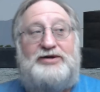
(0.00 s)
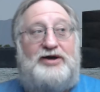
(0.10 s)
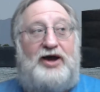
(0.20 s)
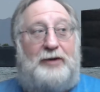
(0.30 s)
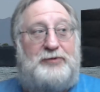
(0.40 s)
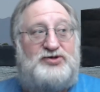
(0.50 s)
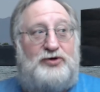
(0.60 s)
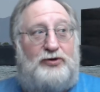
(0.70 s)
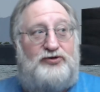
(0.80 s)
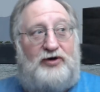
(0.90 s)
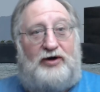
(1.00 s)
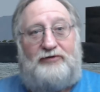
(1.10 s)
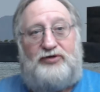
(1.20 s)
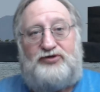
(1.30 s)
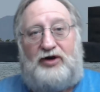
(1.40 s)
episodes of
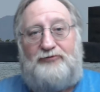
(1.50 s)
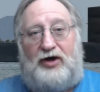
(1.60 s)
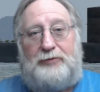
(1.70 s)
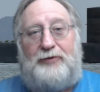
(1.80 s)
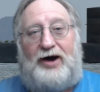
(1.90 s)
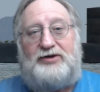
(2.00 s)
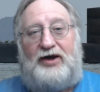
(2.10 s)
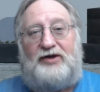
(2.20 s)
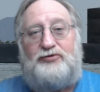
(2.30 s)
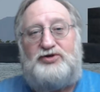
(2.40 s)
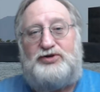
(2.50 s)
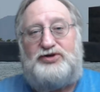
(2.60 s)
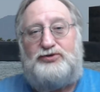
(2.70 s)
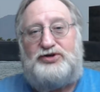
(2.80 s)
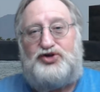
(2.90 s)
the SubVet podcast, which we
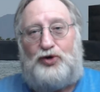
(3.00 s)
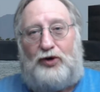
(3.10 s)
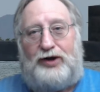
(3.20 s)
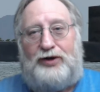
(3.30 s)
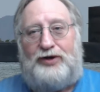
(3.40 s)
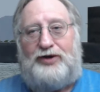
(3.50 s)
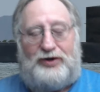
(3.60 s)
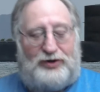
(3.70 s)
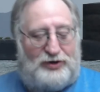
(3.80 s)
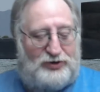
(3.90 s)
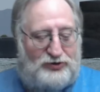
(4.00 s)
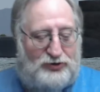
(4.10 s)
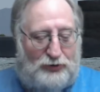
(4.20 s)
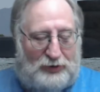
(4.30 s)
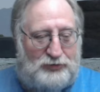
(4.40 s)
do enjoy
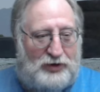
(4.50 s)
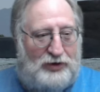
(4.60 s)
doing.